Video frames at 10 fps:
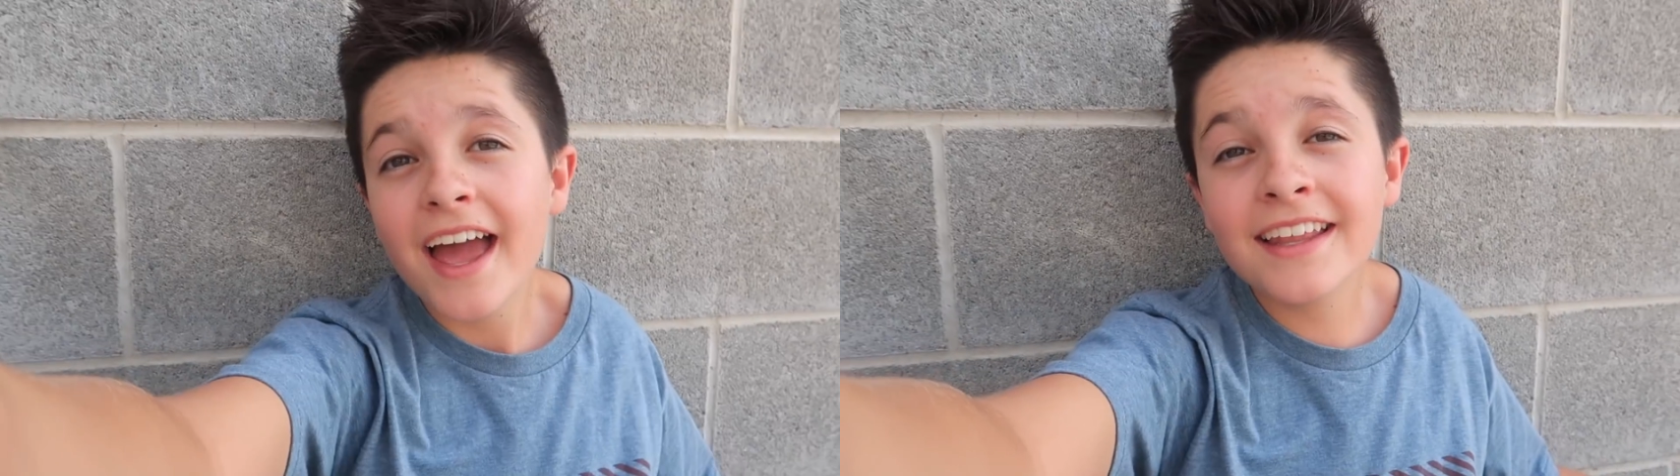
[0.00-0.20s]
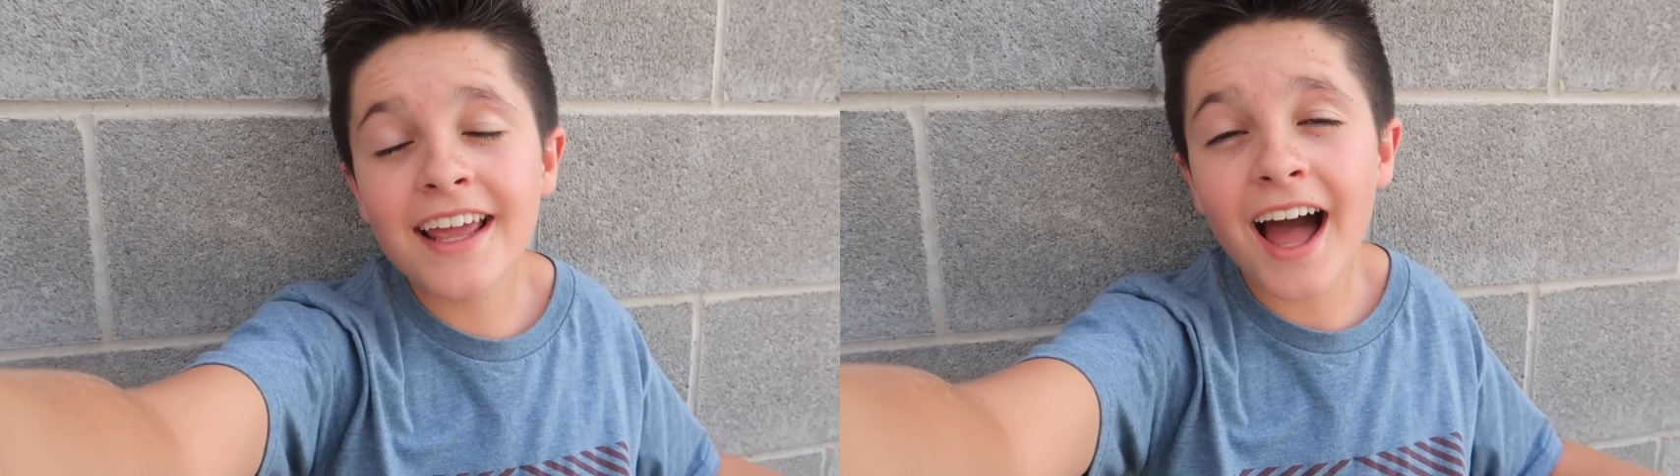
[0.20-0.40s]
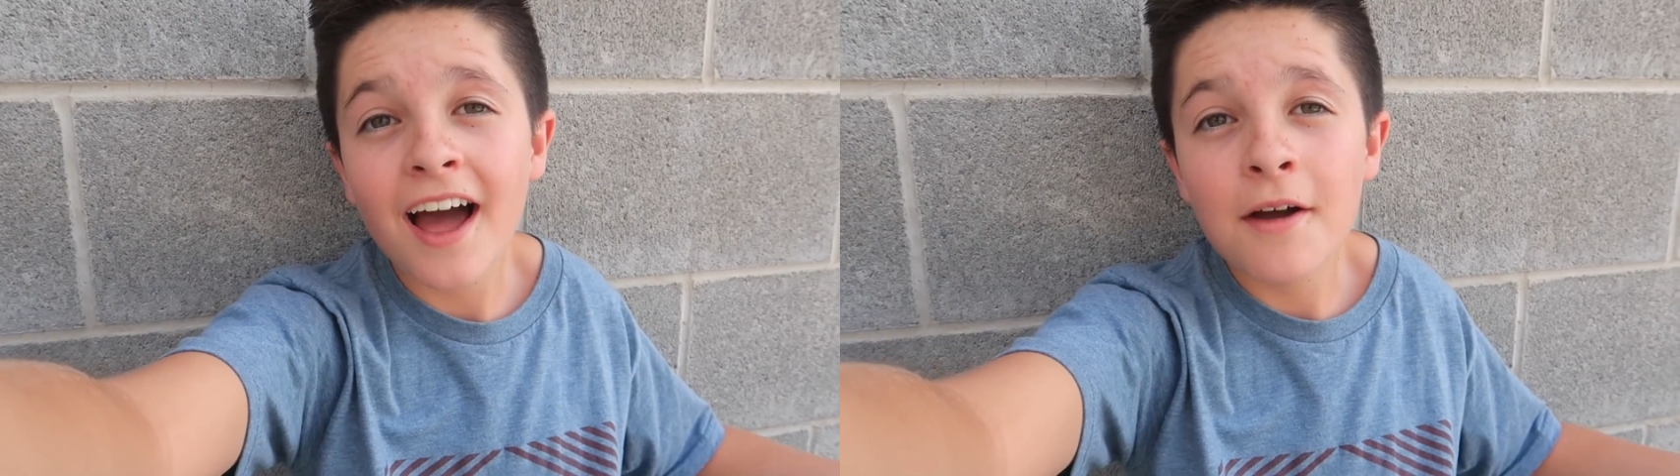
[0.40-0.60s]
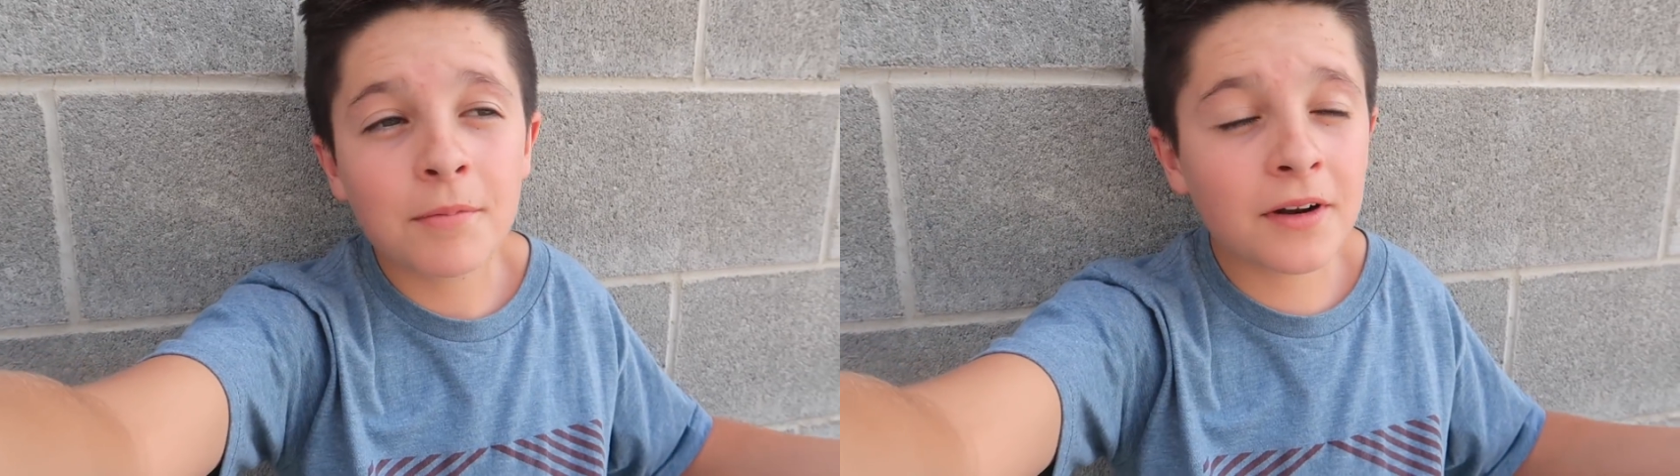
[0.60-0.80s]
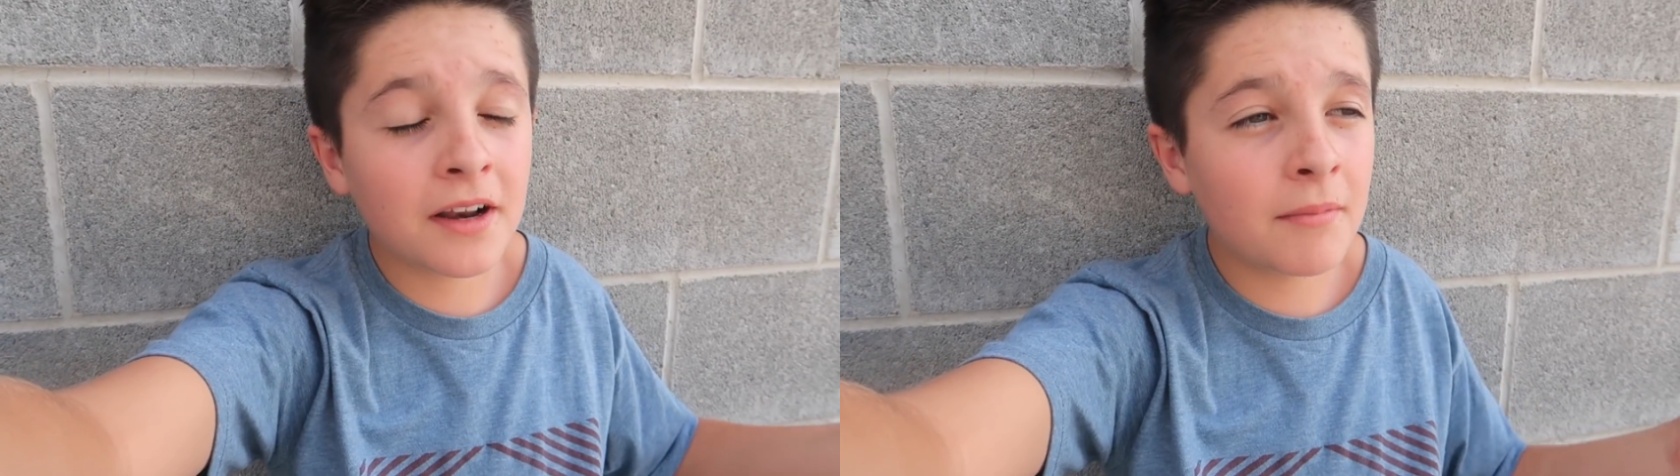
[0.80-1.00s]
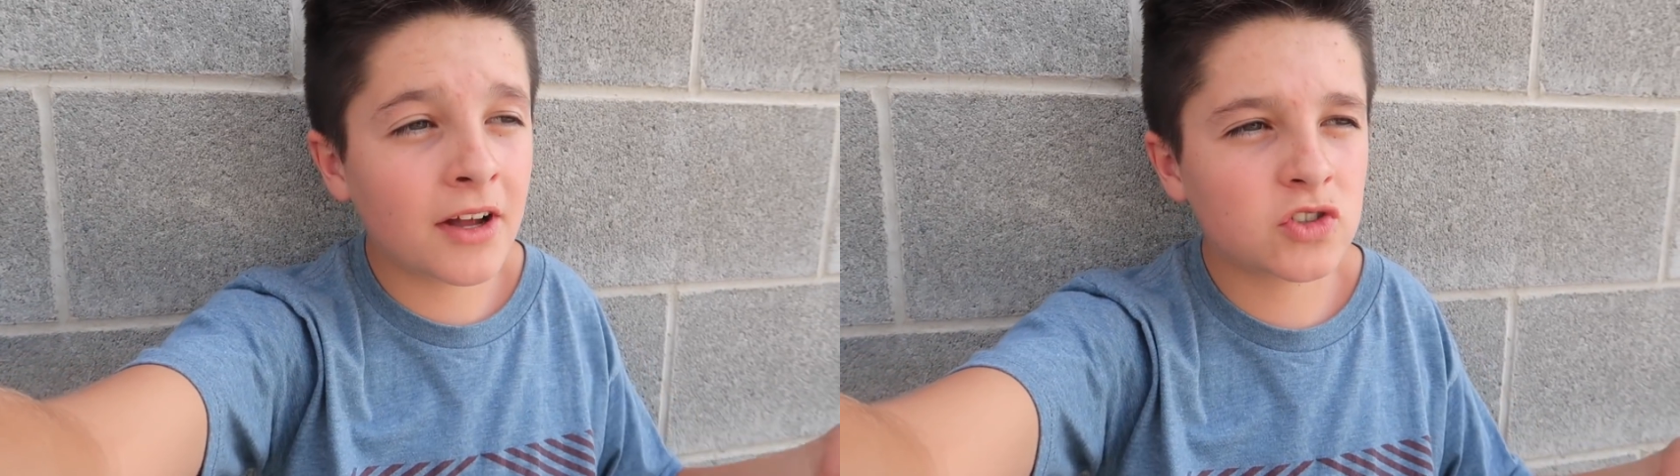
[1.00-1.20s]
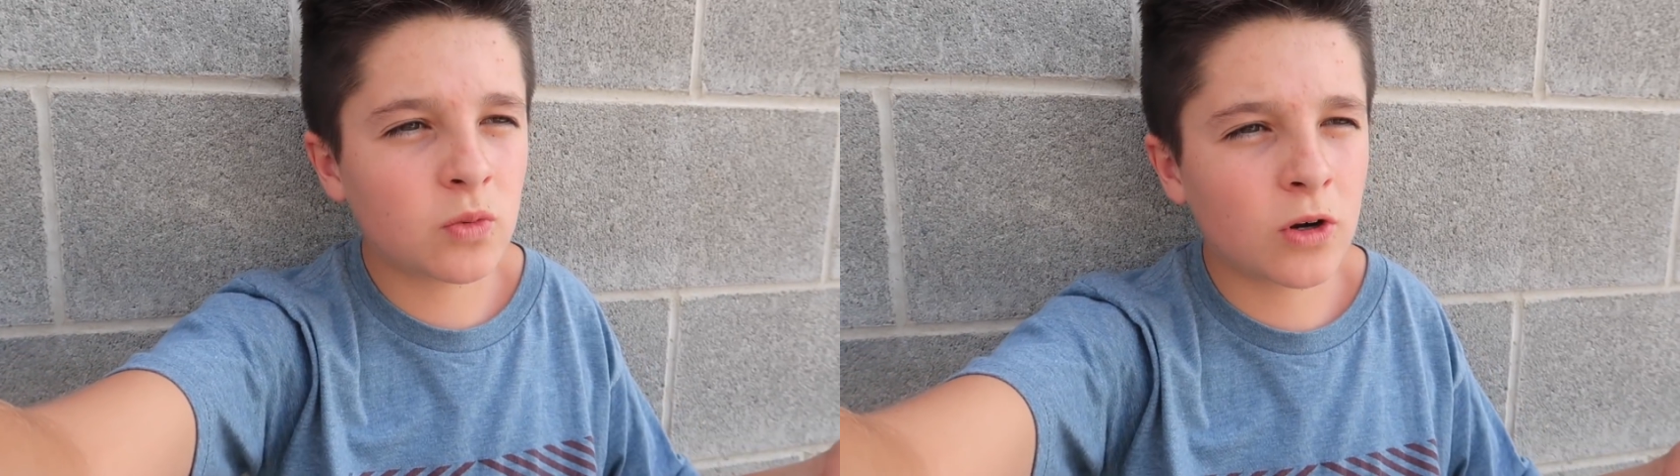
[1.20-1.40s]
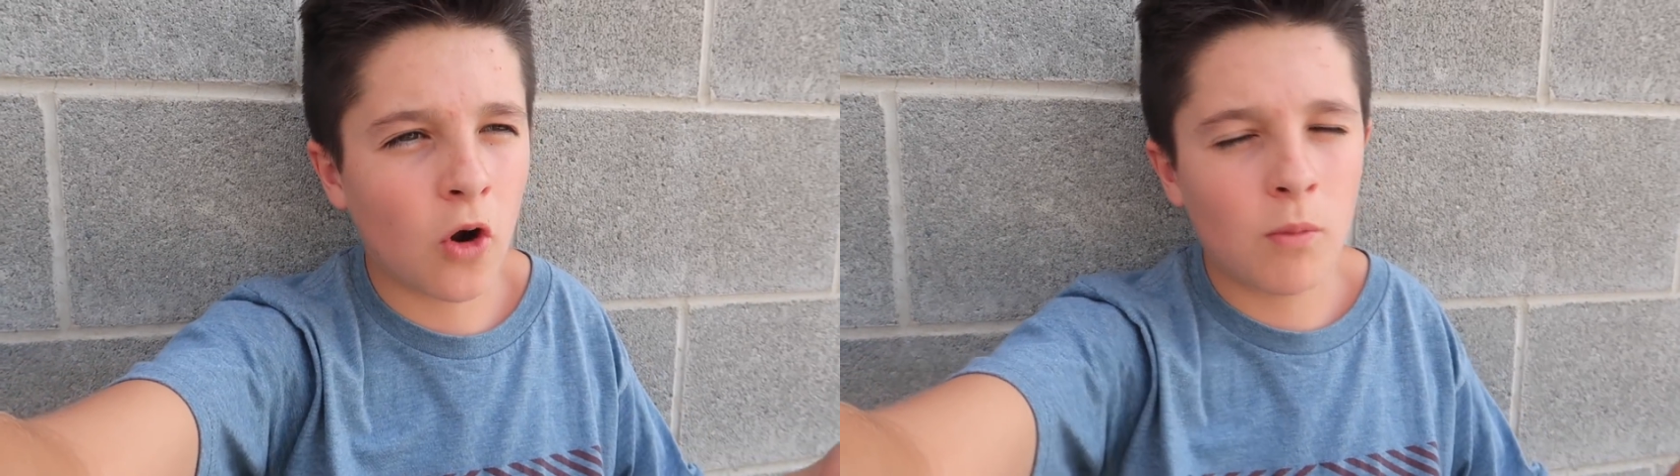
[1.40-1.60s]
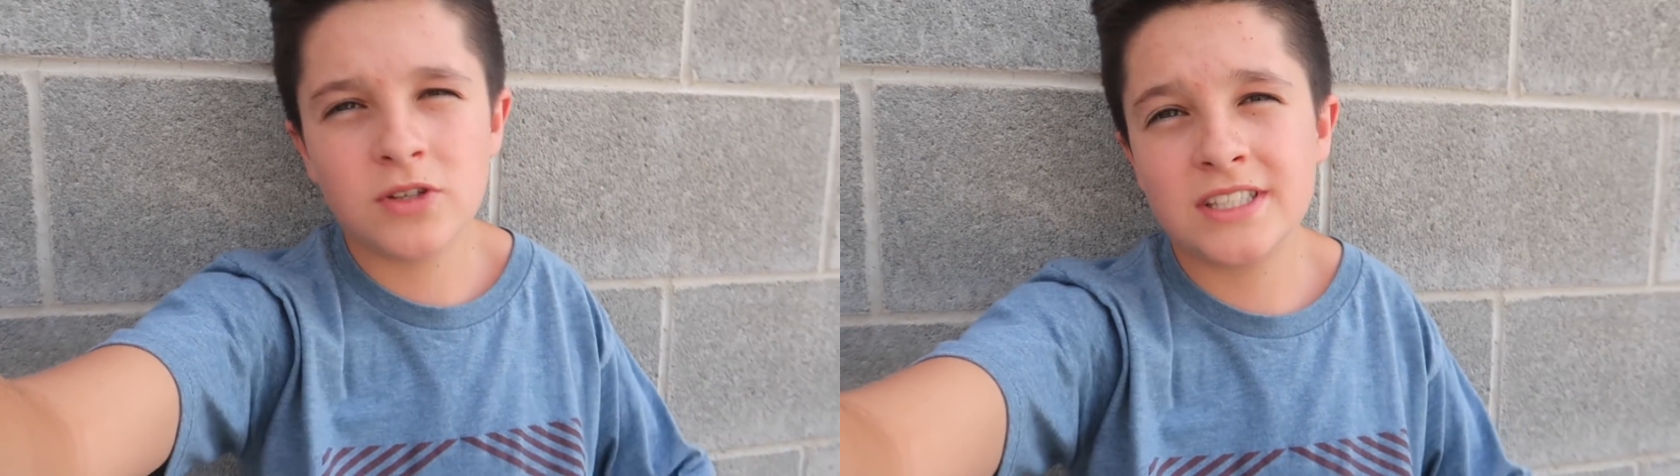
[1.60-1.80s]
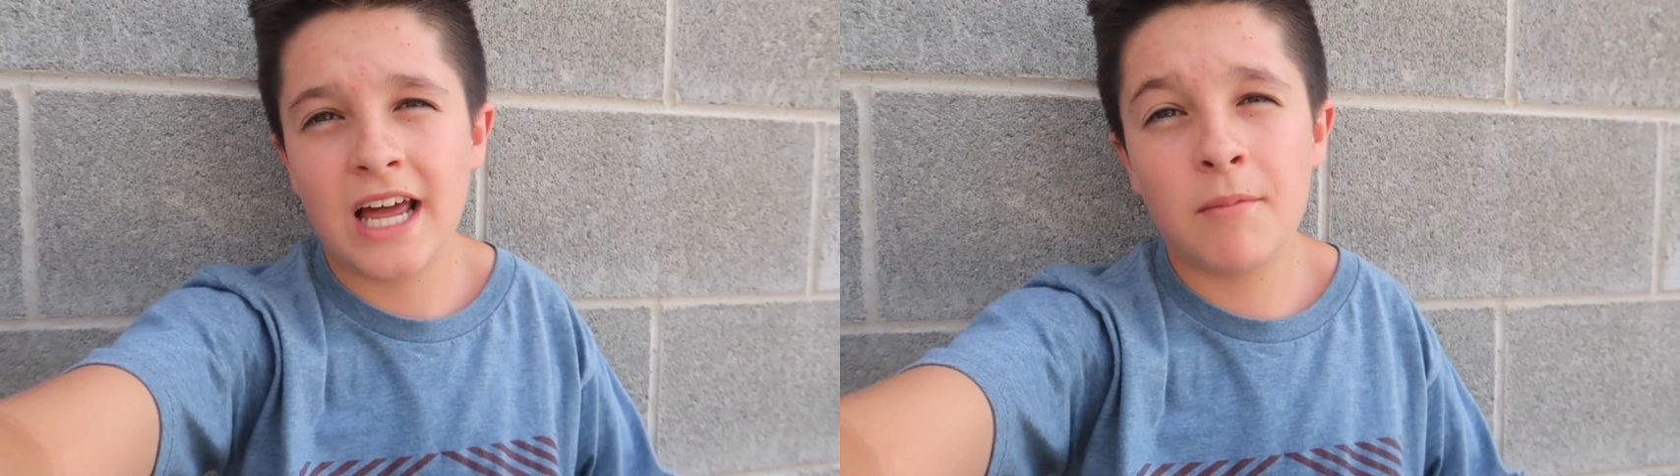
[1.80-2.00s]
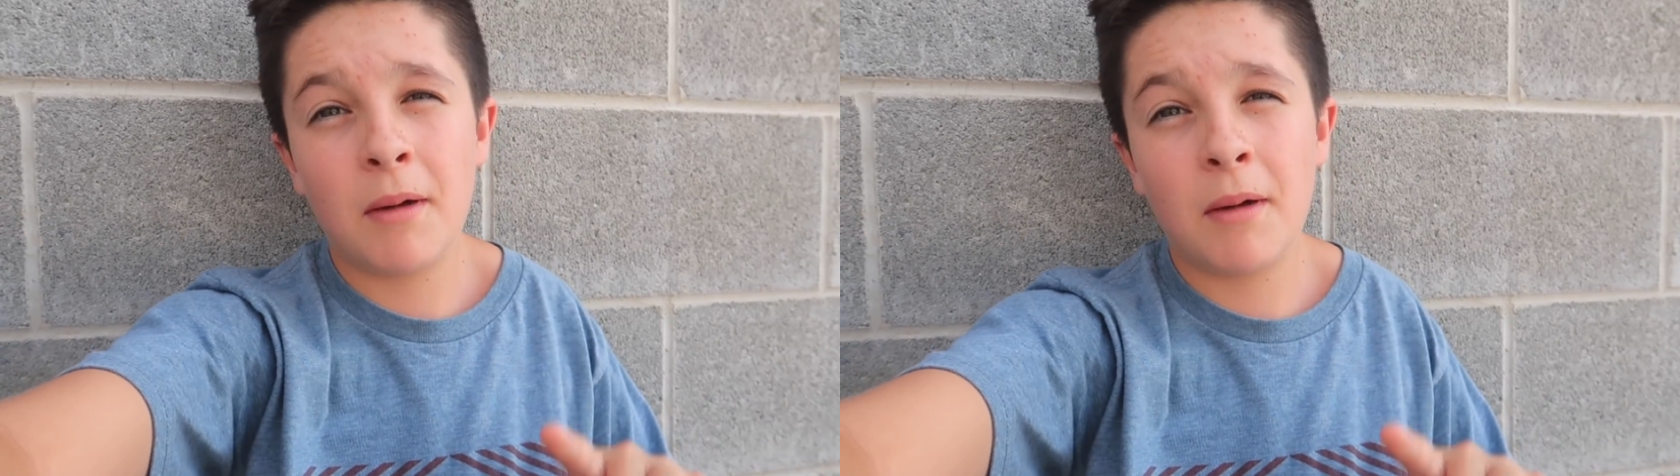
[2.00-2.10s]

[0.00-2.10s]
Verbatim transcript: And yeah, pretty much we're almost done.